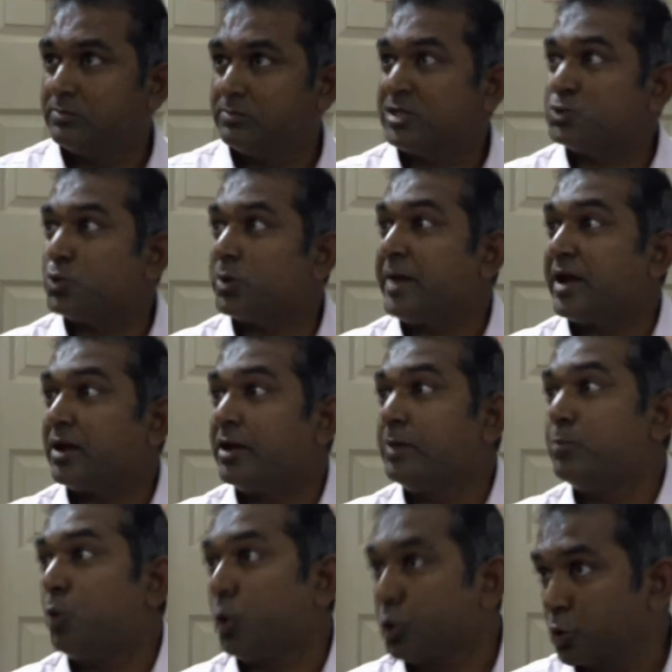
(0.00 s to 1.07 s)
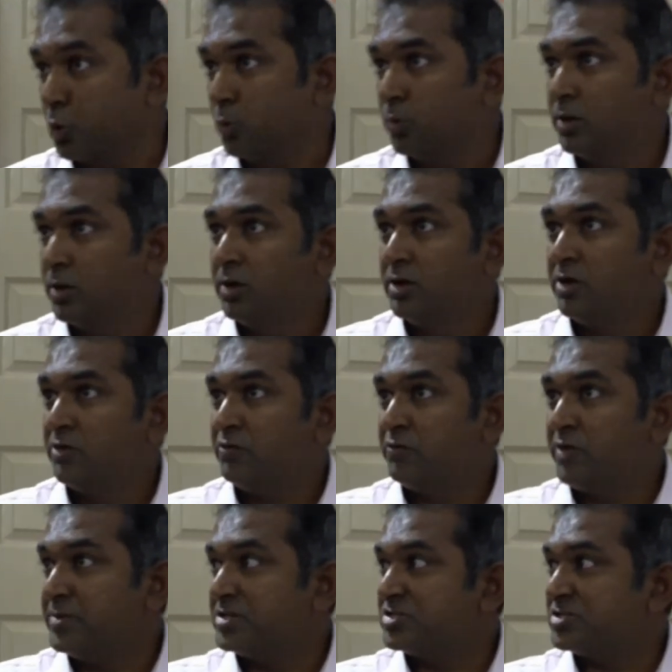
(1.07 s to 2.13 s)
That's what Marilyn Monroe,
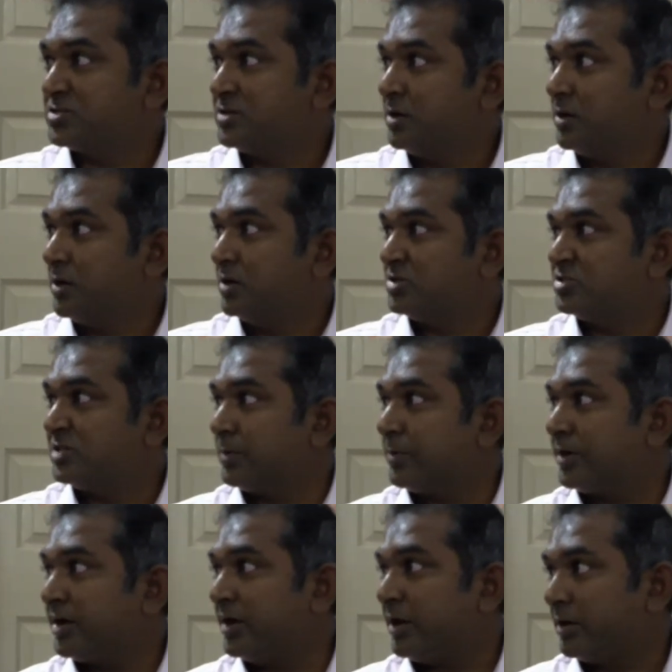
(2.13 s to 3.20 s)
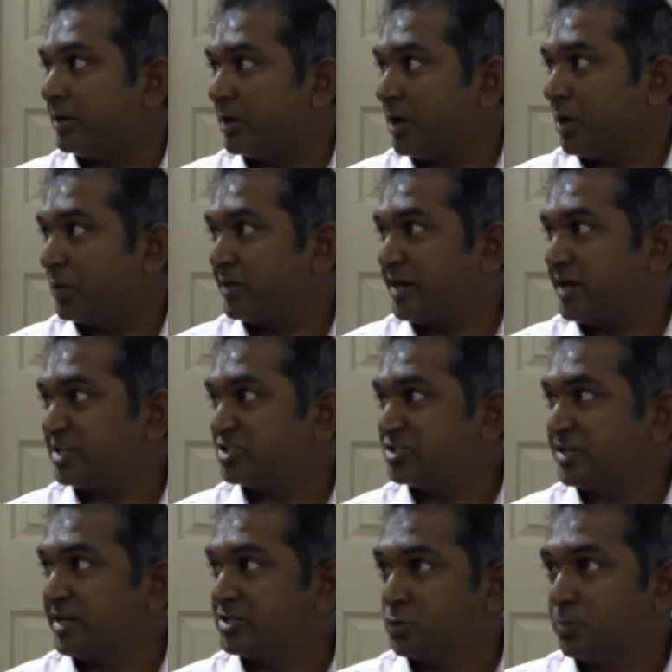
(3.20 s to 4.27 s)
famous celebrity out of the United
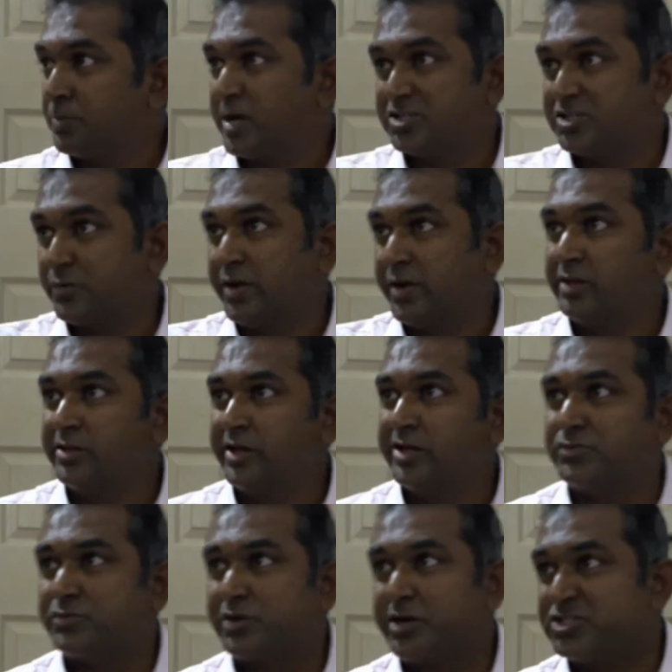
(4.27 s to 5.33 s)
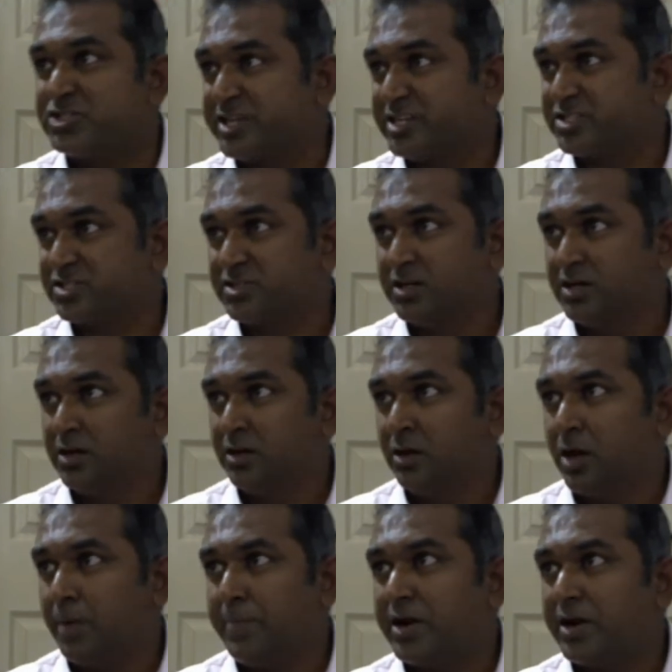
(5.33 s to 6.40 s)
States, who passed away in the age of 36,
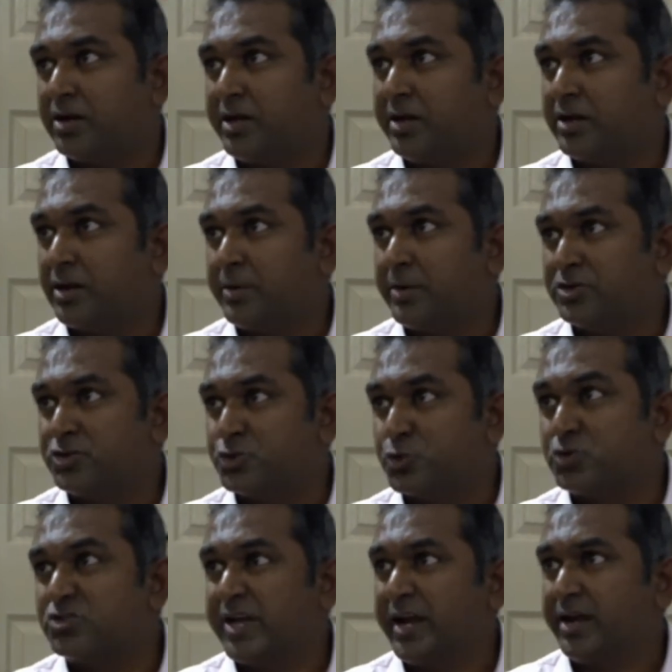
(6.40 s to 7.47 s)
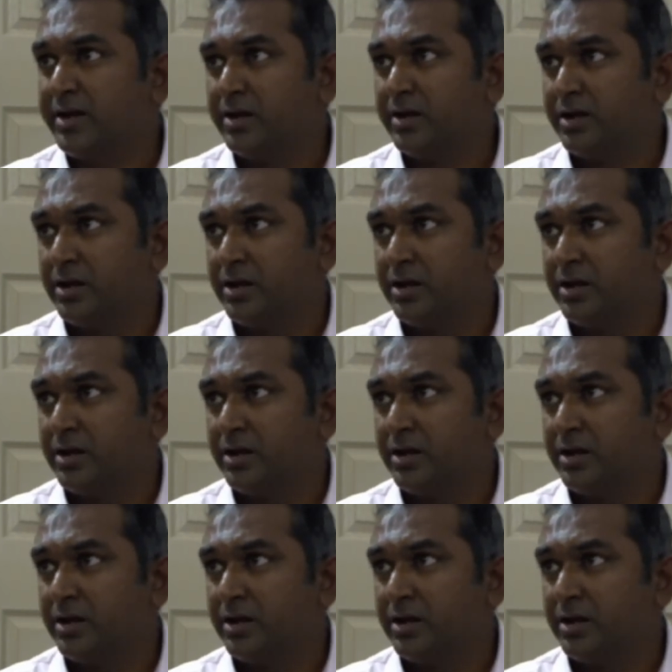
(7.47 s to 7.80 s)
apparently committed suicide,